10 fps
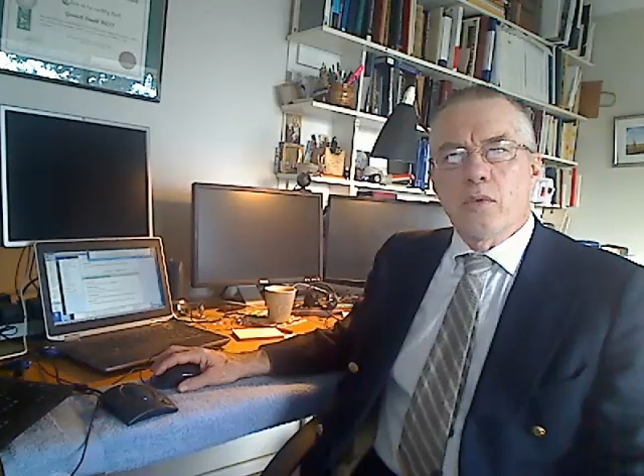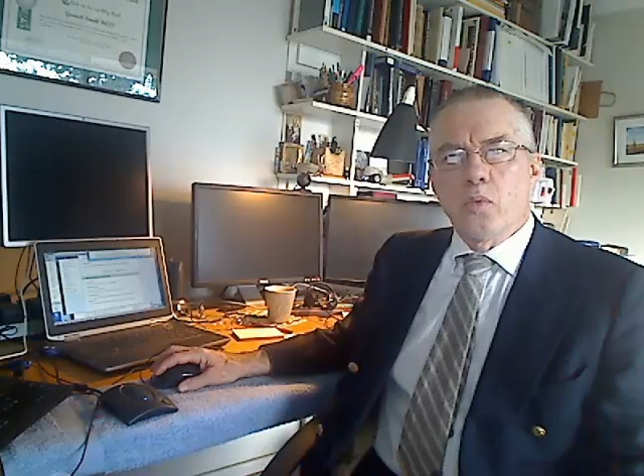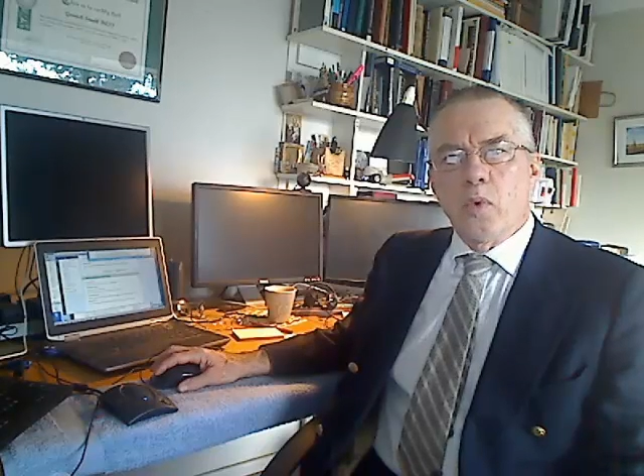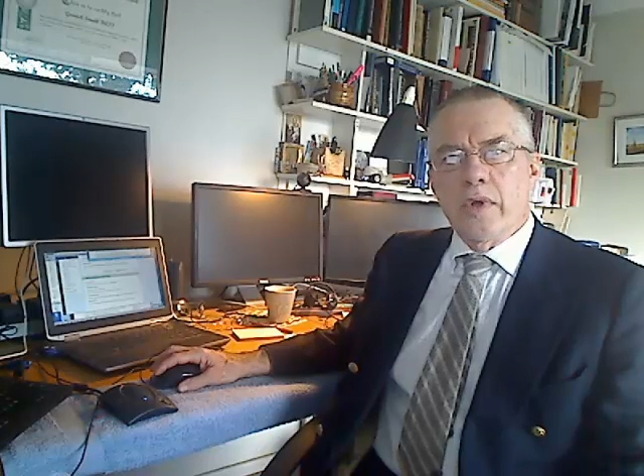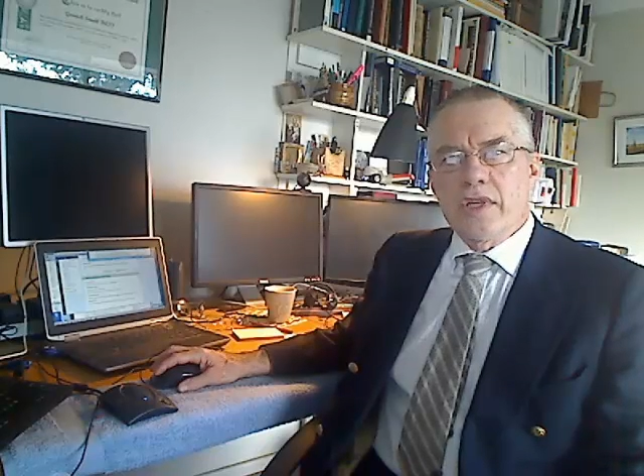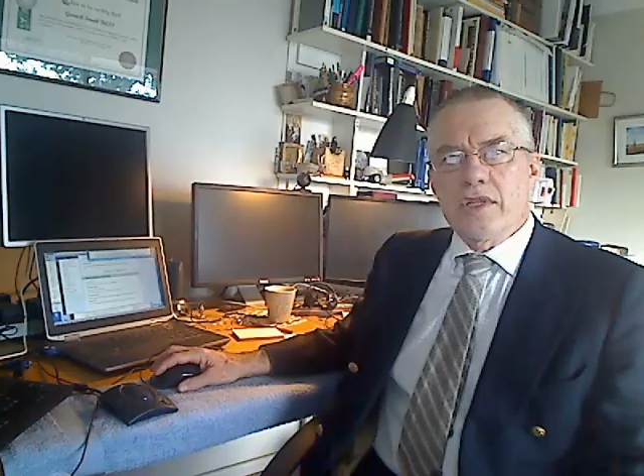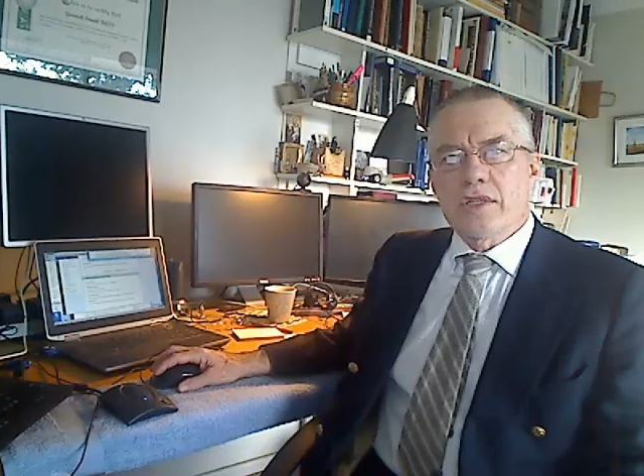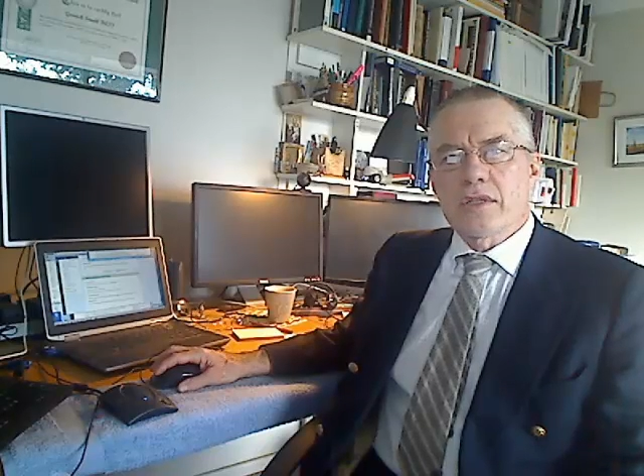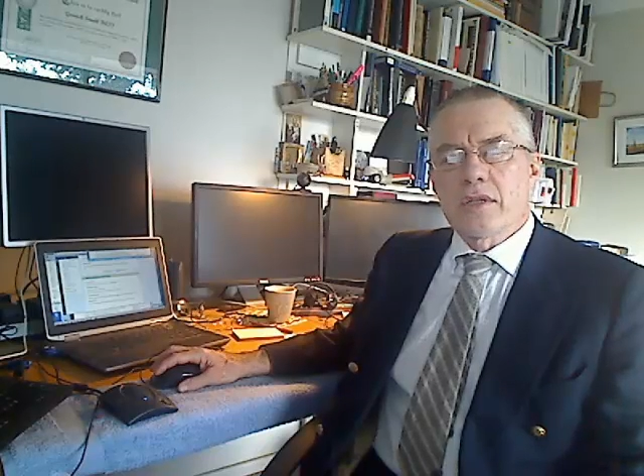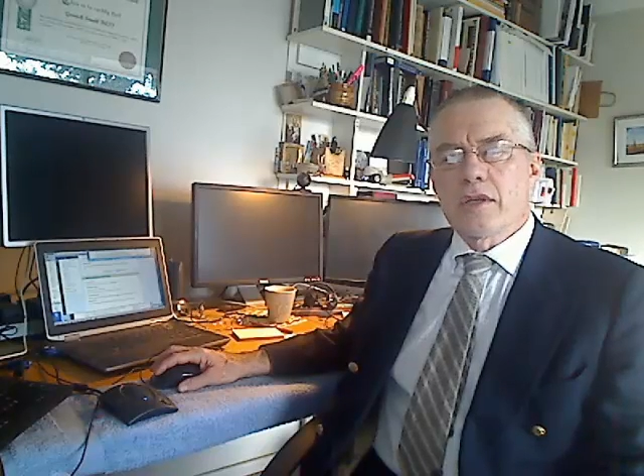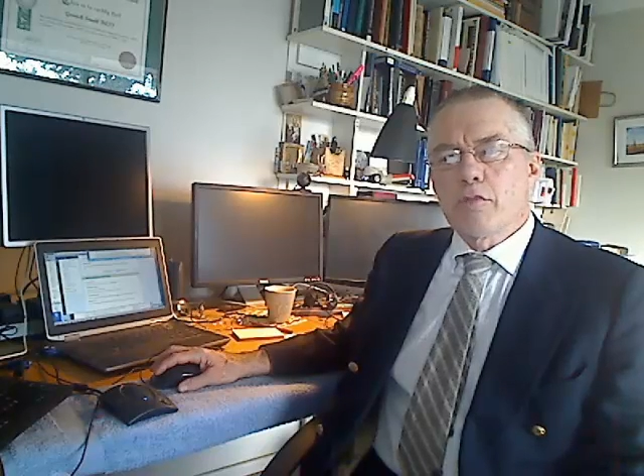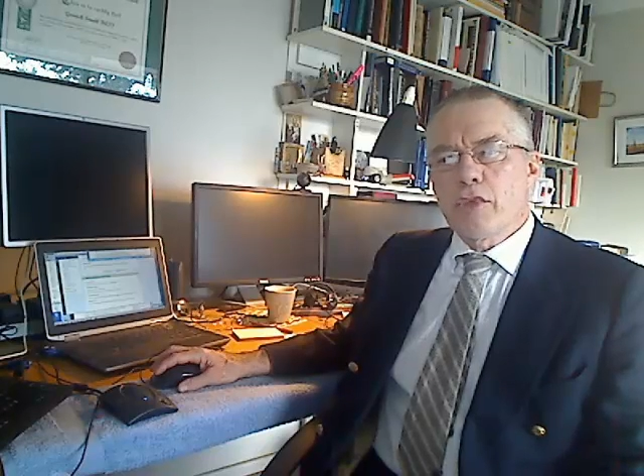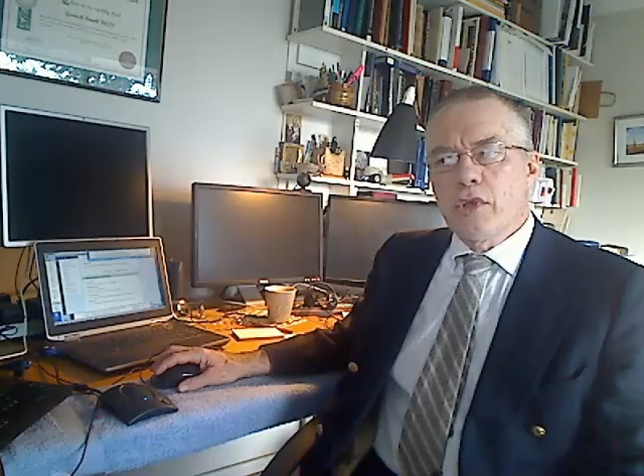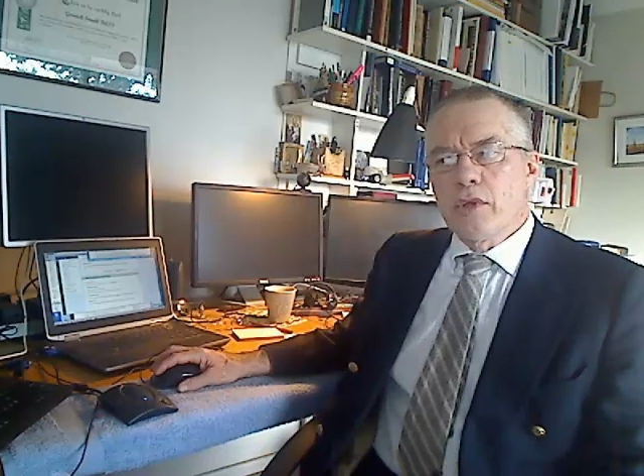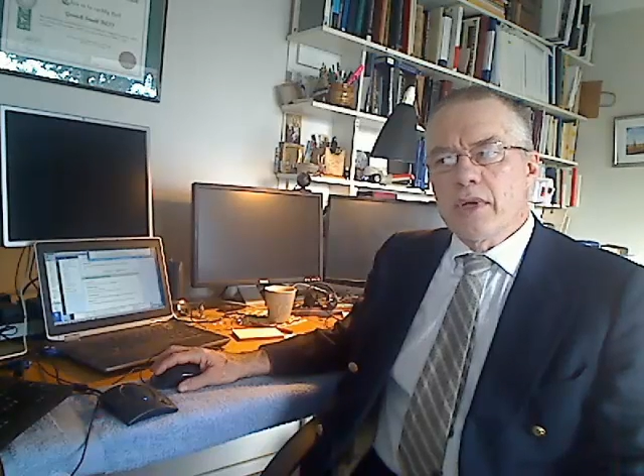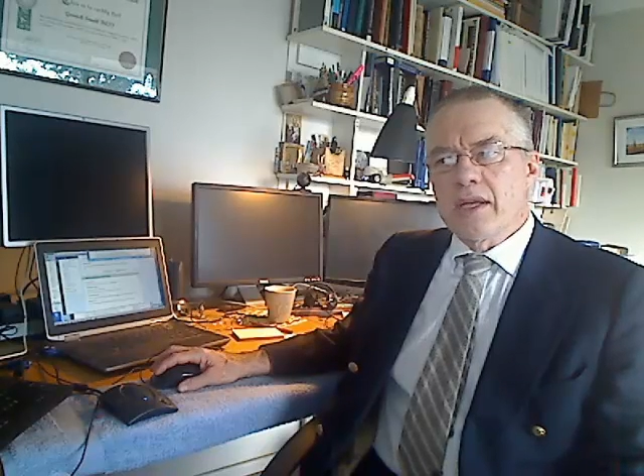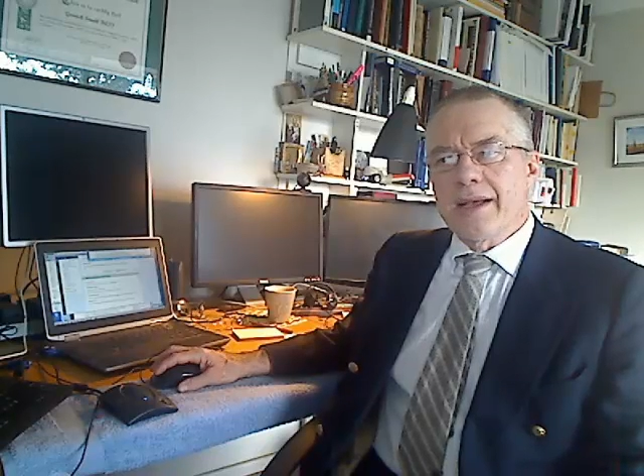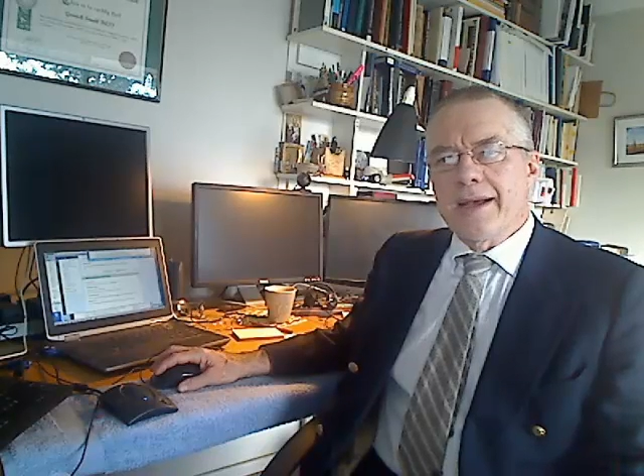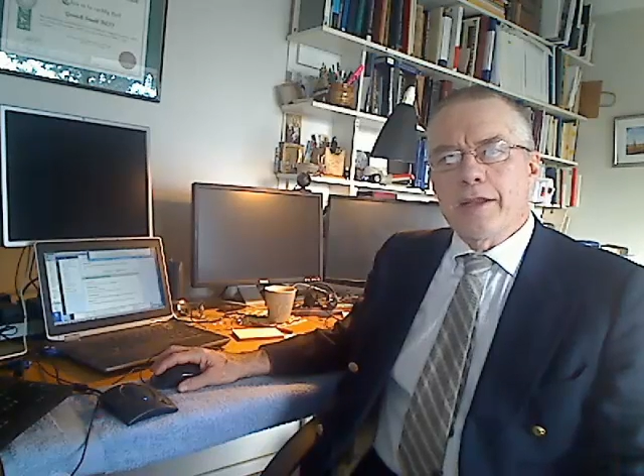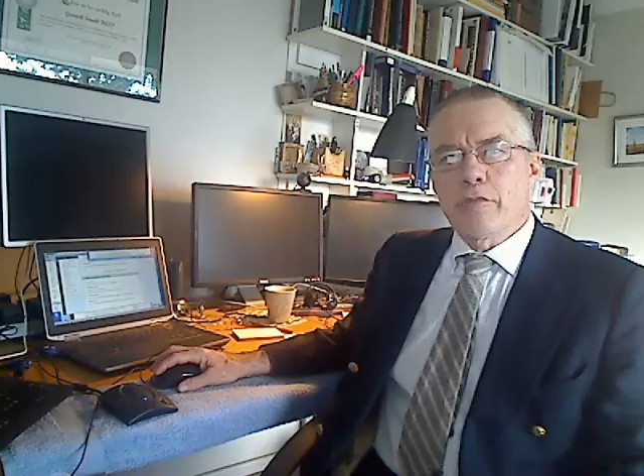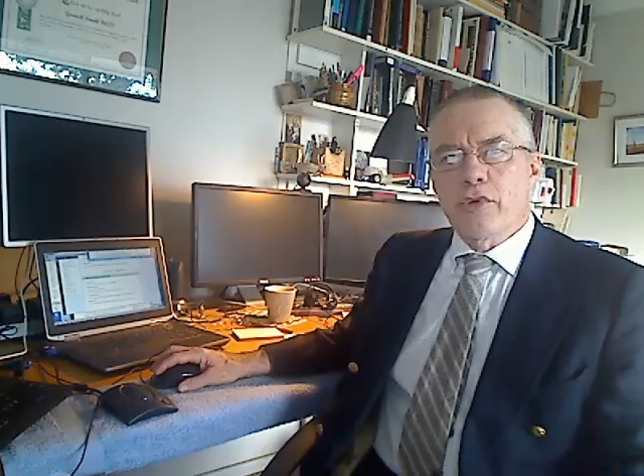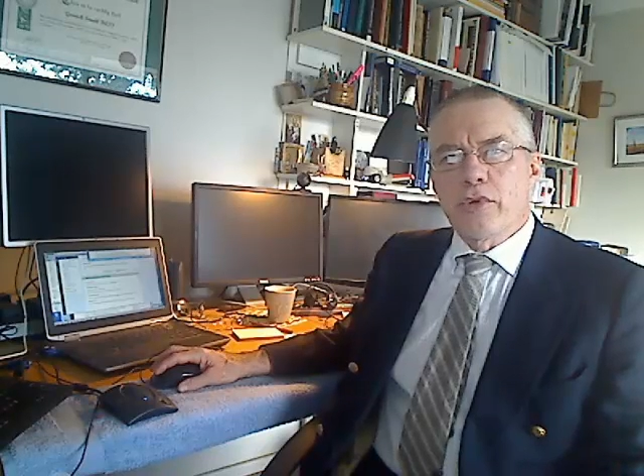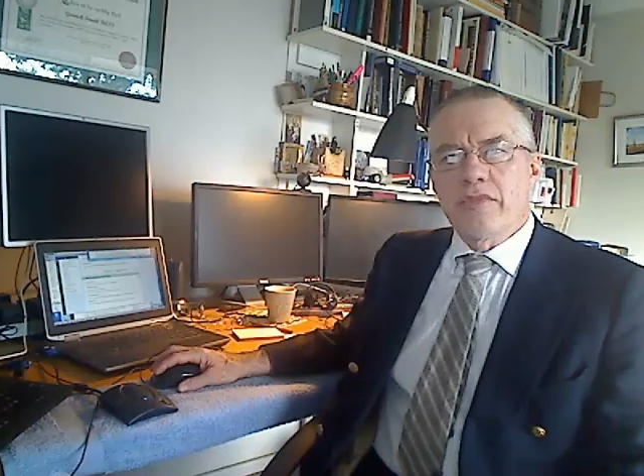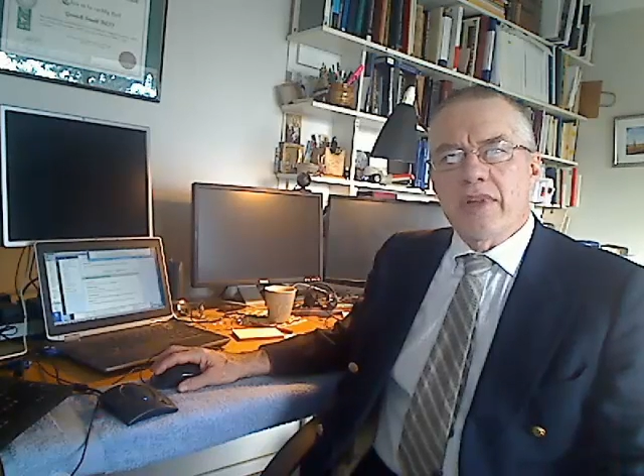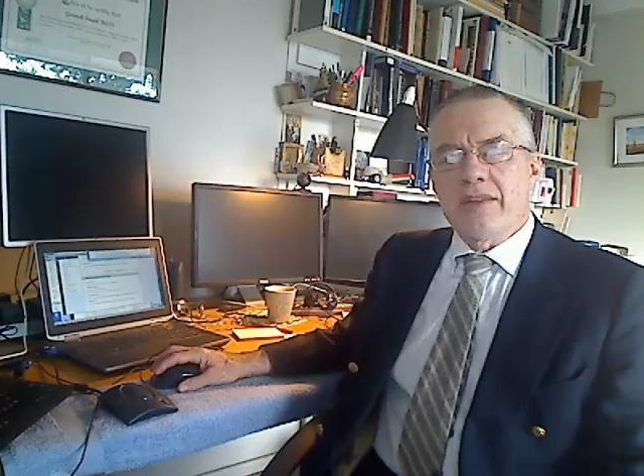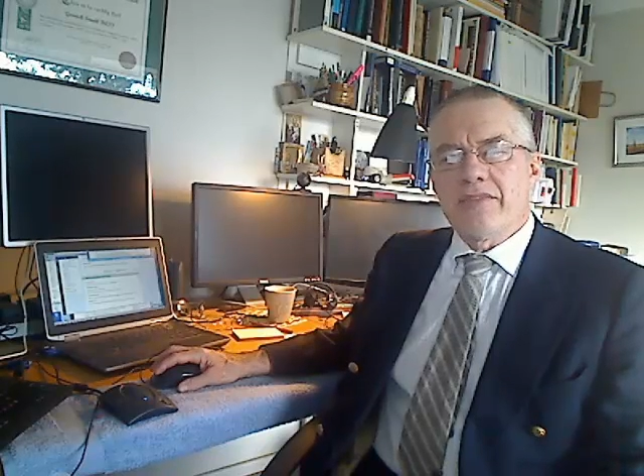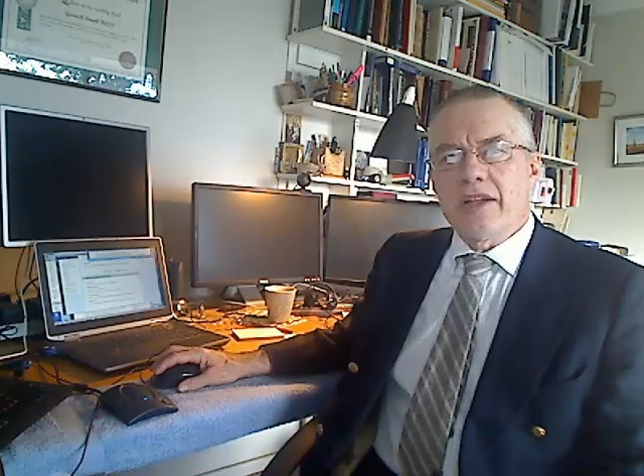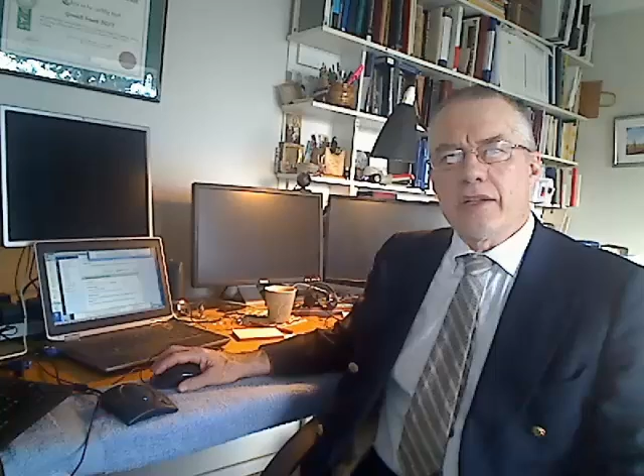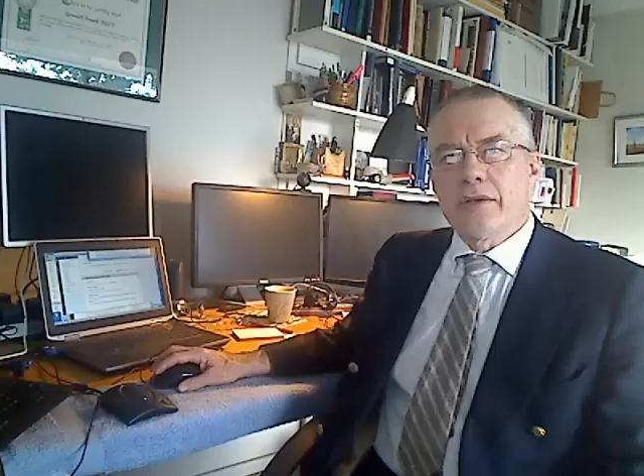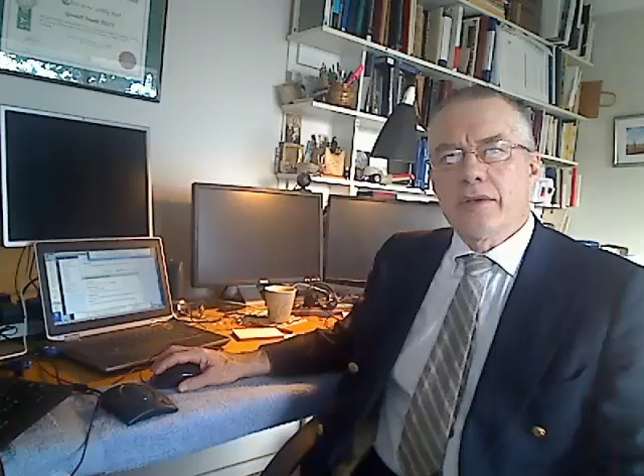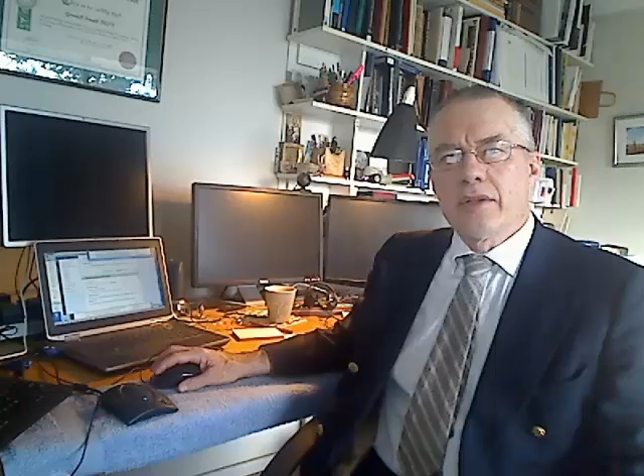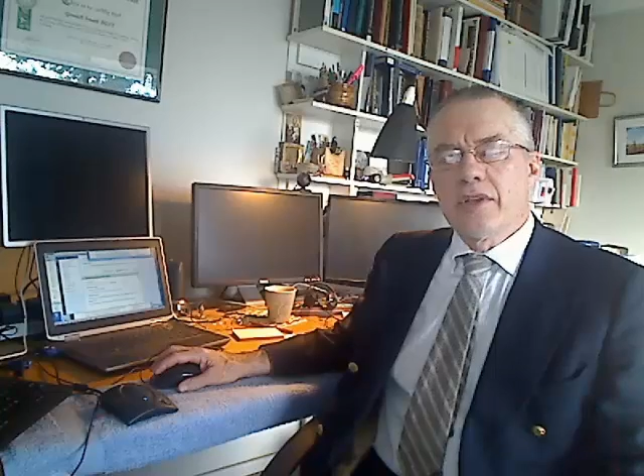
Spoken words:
what is pure unimproved land value